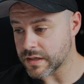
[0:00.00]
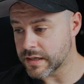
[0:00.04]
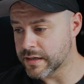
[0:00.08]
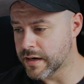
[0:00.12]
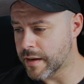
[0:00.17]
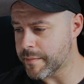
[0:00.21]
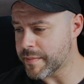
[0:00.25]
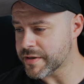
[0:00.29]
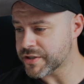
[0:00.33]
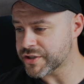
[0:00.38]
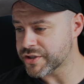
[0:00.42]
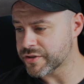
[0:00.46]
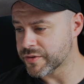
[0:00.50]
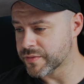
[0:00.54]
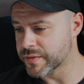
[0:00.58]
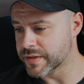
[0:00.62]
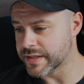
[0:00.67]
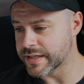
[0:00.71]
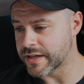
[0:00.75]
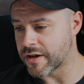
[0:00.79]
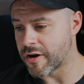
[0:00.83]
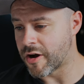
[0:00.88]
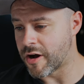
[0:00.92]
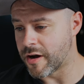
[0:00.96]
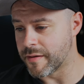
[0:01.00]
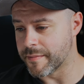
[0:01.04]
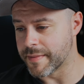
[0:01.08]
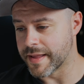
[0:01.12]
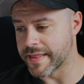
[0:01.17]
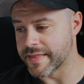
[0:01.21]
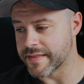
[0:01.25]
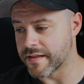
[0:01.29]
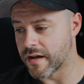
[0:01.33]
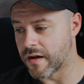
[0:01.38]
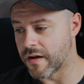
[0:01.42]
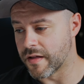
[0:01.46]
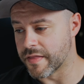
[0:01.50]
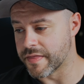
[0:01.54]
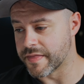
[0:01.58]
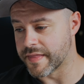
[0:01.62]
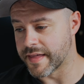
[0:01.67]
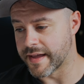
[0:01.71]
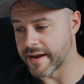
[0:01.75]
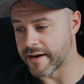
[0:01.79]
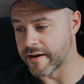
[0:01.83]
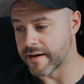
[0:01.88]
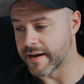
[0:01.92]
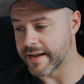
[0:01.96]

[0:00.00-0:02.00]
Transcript: Not much to really comment on there.